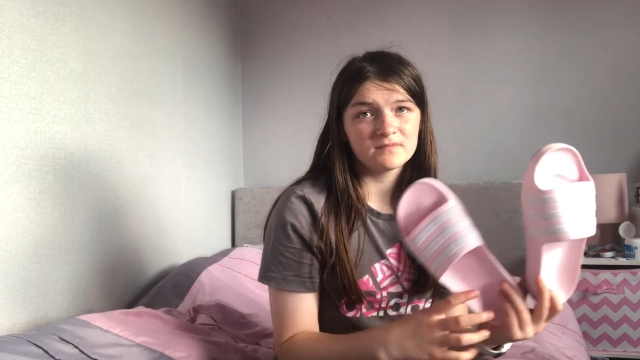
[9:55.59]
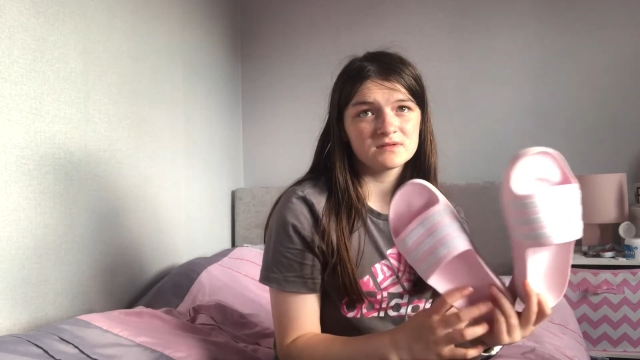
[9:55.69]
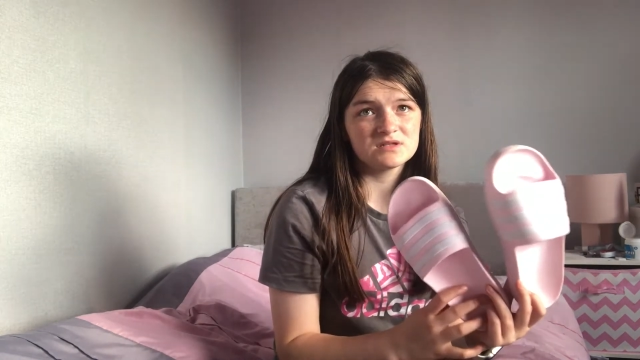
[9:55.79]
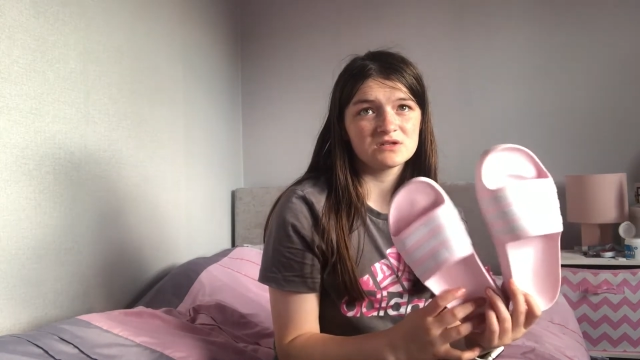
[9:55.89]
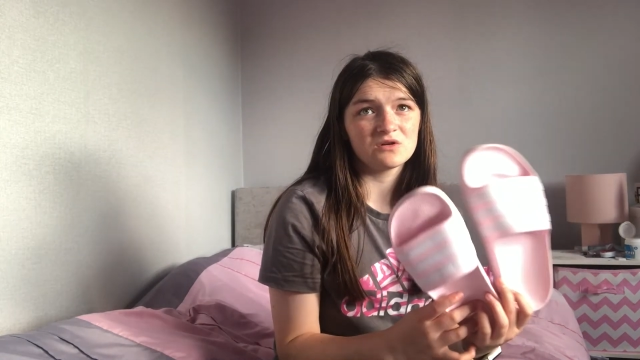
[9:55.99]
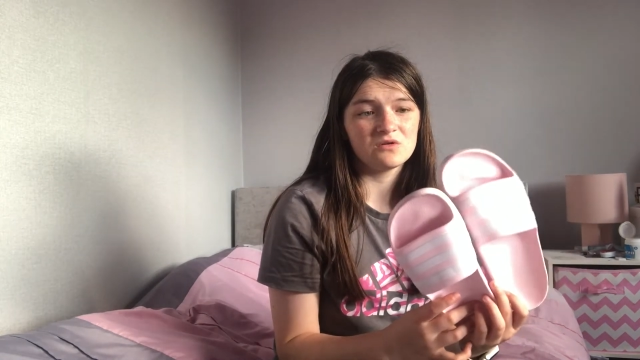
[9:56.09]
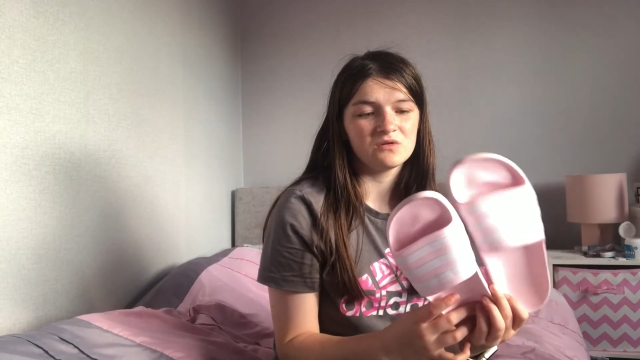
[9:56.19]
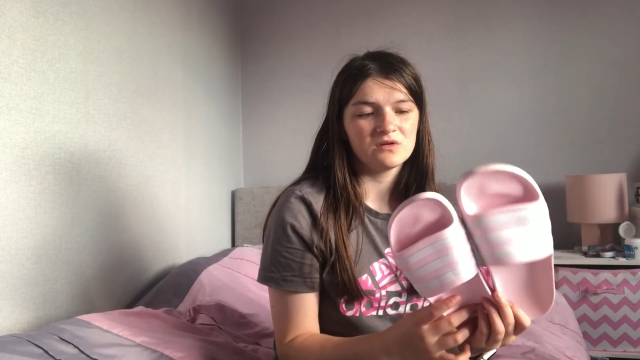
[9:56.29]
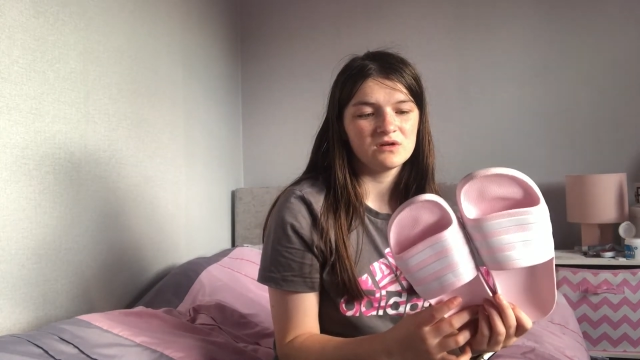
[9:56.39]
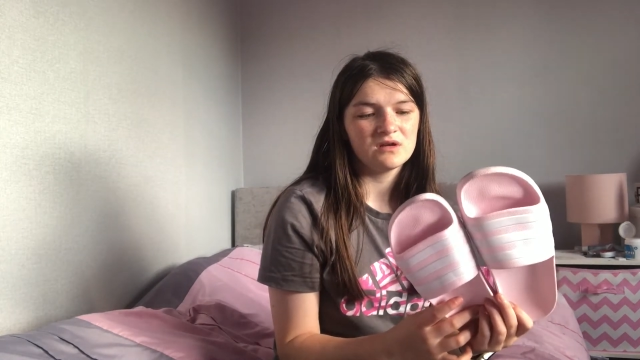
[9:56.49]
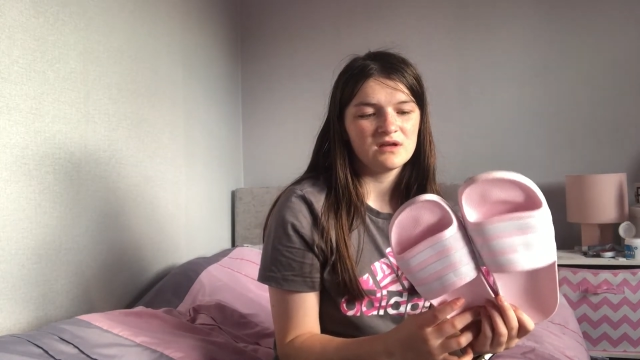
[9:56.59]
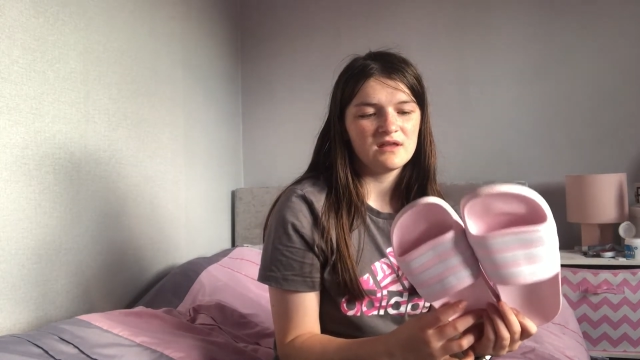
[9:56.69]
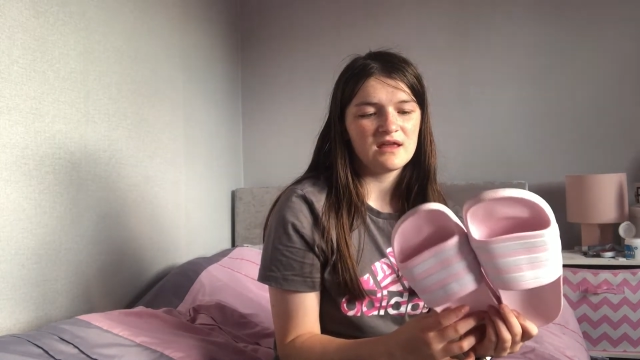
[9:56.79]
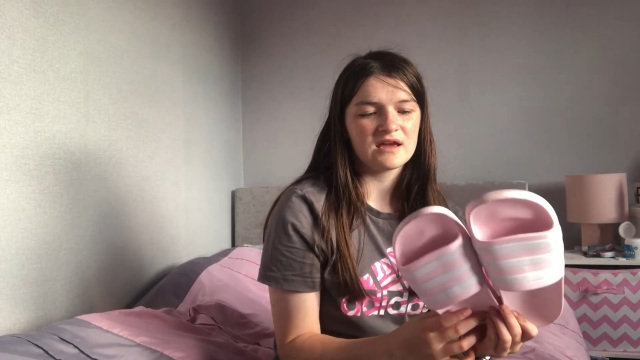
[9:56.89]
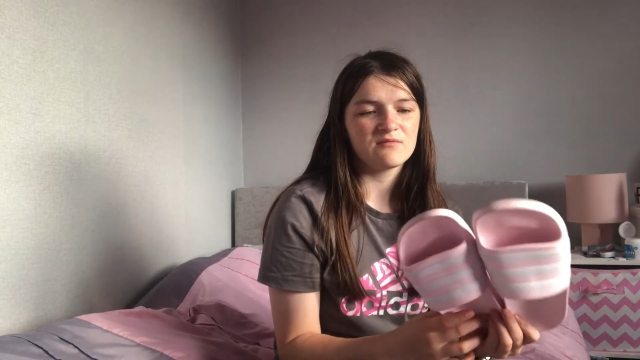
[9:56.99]
so
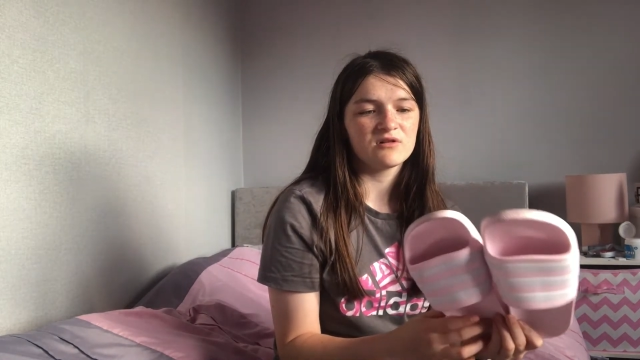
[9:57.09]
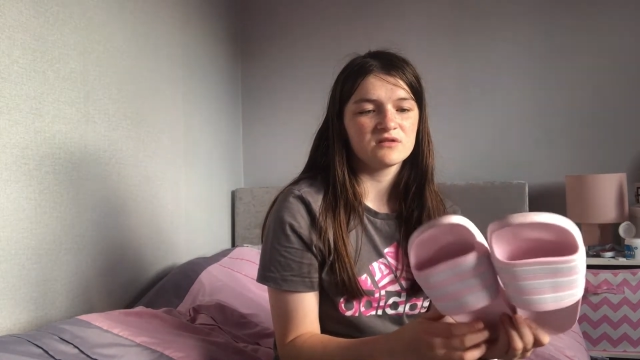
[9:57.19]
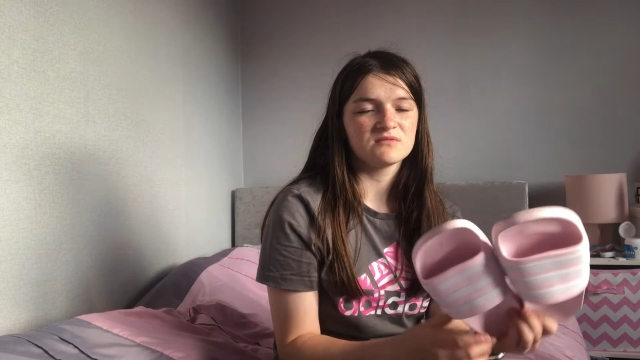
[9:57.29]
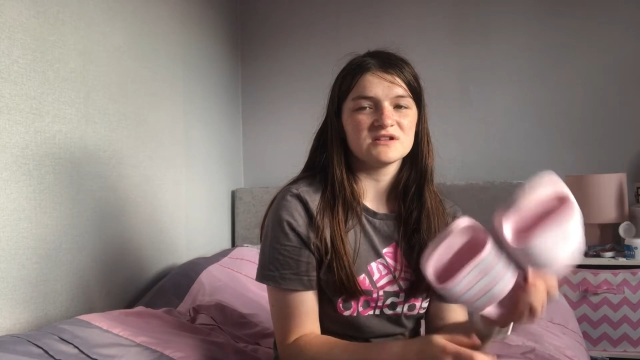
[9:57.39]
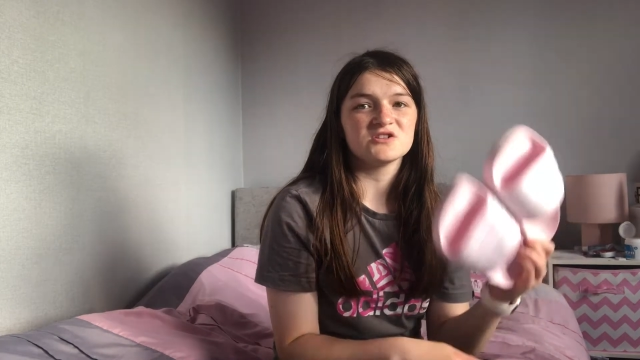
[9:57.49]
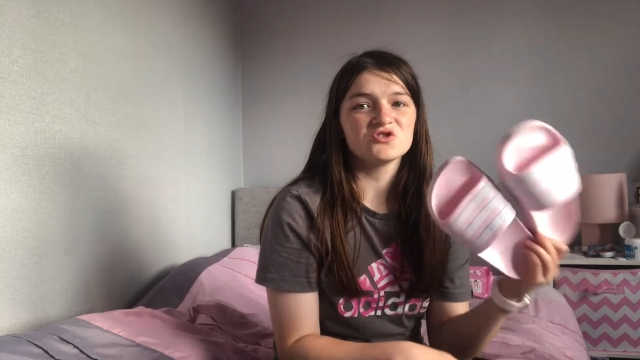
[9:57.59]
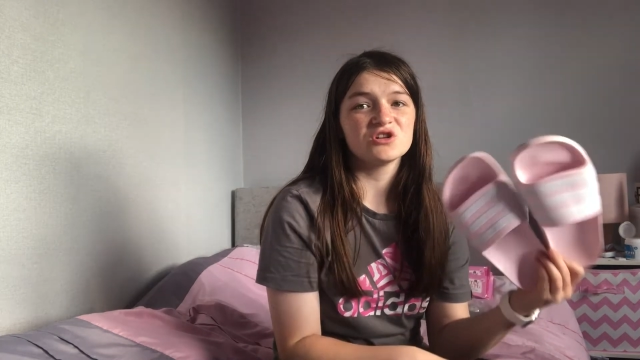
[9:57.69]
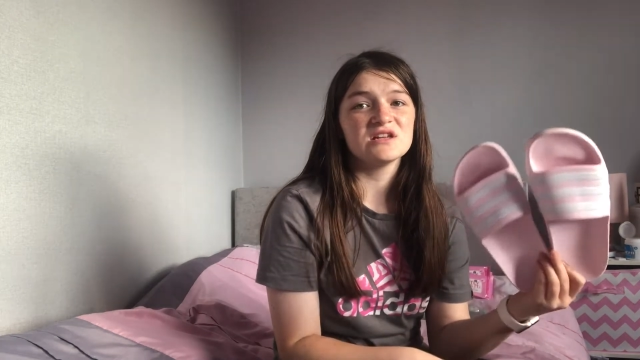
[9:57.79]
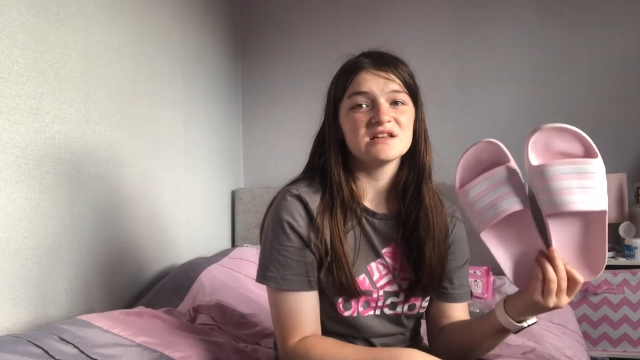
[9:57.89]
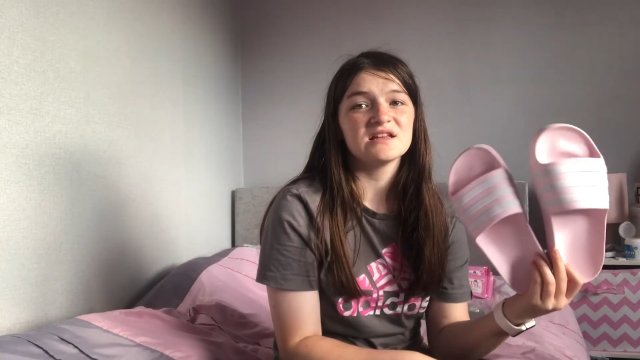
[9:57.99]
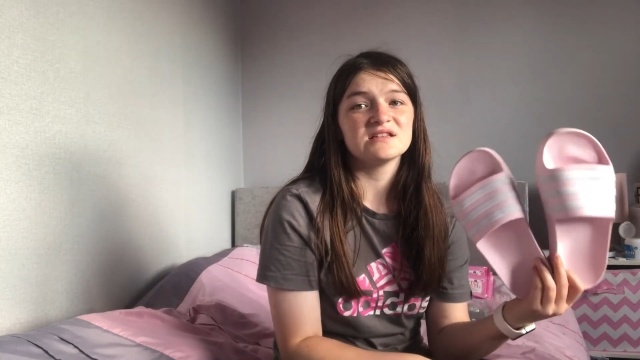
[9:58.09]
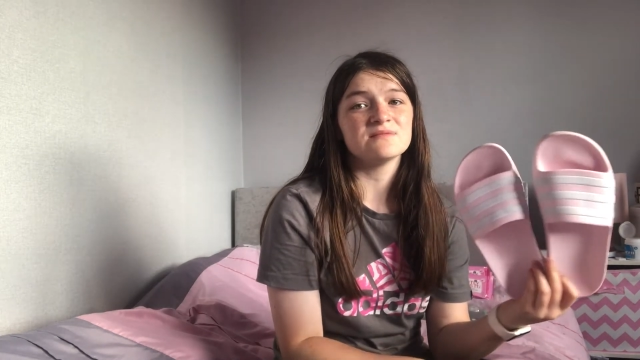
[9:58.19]
I can wear them to training,